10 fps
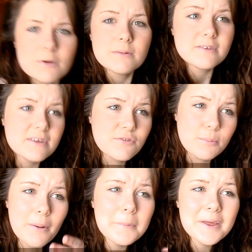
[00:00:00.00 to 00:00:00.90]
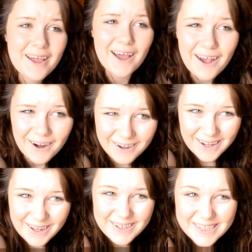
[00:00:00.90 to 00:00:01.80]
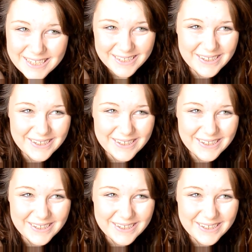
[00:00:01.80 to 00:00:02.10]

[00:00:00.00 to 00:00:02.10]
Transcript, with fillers: We'll see if you bought me a car now. You know, I,